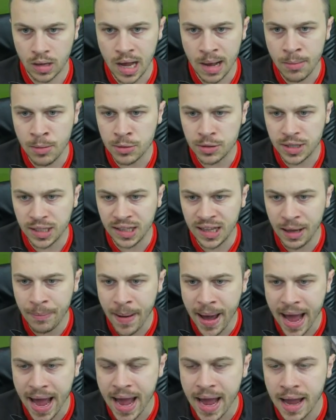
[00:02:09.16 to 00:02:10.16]
Come on,
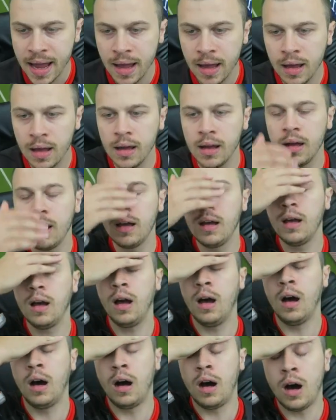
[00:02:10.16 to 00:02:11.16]
Sidibe!
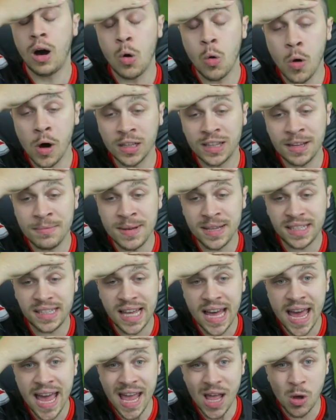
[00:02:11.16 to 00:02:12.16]
Oh, what a
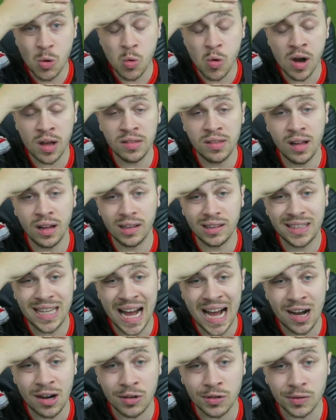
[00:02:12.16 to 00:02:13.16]
mistake! 1-0
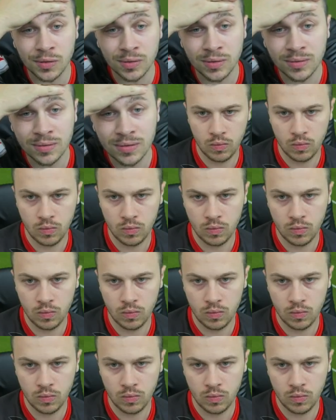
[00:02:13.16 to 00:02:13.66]
down!